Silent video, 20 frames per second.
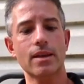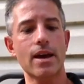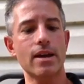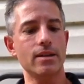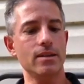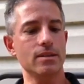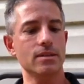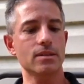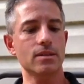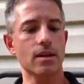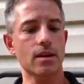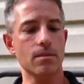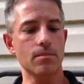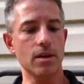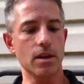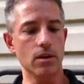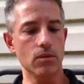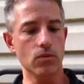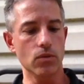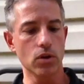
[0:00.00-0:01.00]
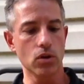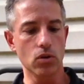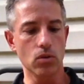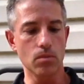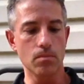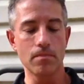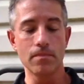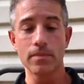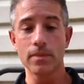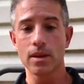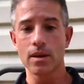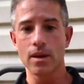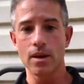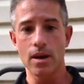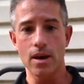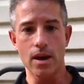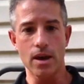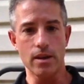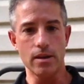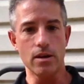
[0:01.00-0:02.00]
that, and you stick them in a room,
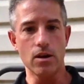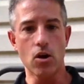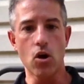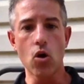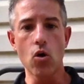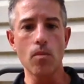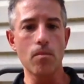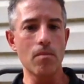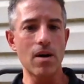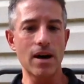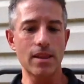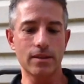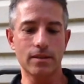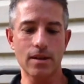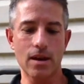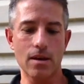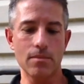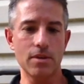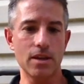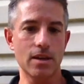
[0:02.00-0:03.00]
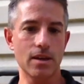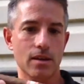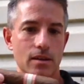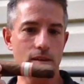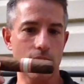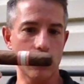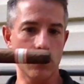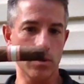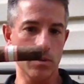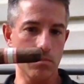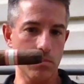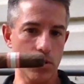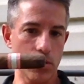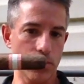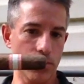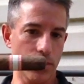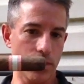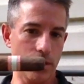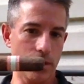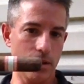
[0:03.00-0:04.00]
and you hope by the time you get done with
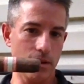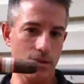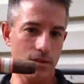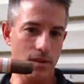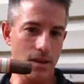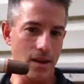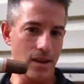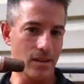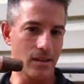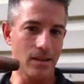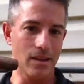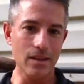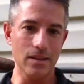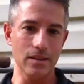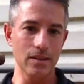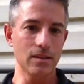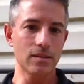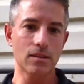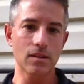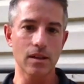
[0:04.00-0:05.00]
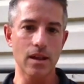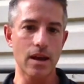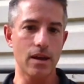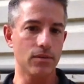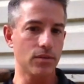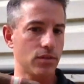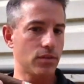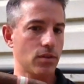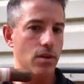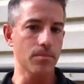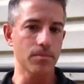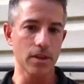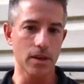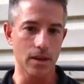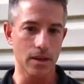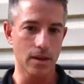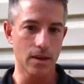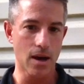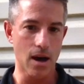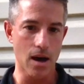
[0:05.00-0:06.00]
both of these that at least they'll have something
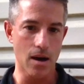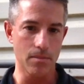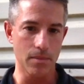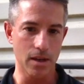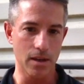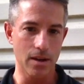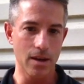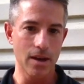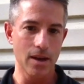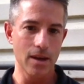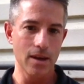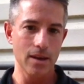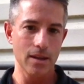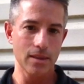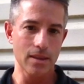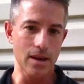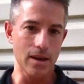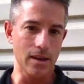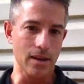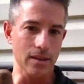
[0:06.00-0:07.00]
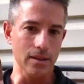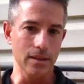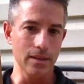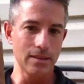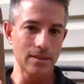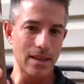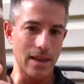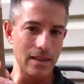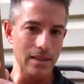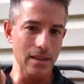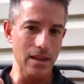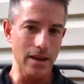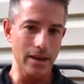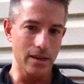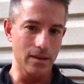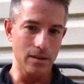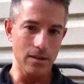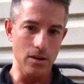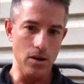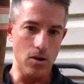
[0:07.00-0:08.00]
in common, that at least they
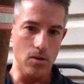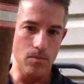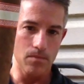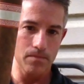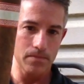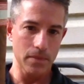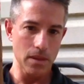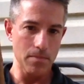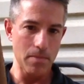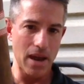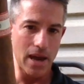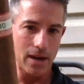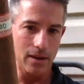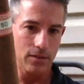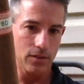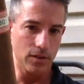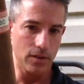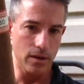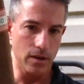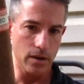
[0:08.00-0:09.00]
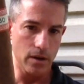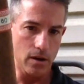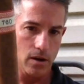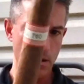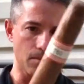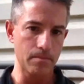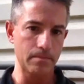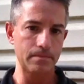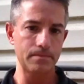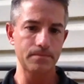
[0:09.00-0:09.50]
like, you know, the Panacea here.